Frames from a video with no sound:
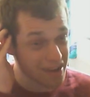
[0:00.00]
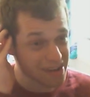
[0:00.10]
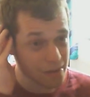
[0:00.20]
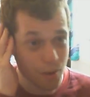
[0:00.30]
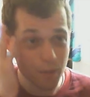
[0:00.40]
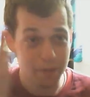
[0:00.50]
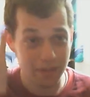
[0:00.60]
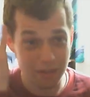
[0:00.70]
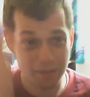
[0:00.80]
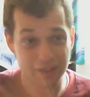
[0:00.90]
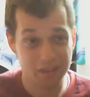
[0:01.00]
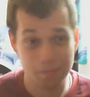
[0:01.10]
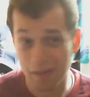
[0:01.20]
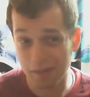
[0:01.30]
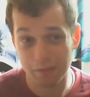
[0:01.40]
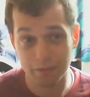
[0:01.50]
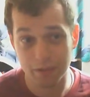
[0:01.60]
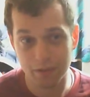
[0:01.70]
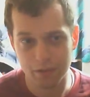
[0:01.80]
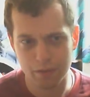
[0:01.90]
I'm hoping they might come back with
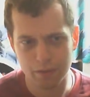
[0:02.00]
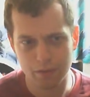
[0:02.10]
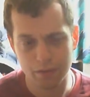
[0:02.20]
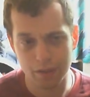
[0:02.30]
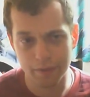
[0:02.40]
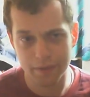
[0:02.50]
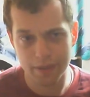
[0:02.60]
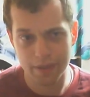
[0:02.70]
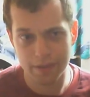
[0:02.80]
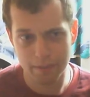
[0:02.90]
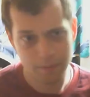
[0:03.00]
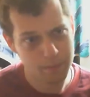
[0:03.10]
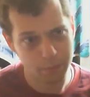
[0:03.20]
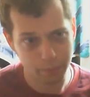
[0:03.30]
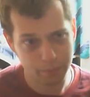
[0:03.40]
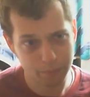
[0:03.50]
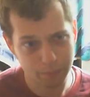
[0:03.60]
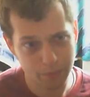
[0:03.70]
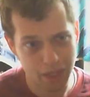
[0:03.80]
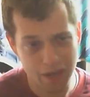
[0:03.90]
another season, but
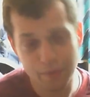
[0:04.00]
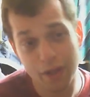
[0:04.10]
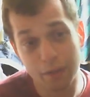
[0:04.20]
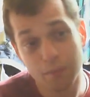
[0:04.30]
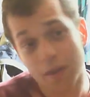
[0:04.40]
I don't know.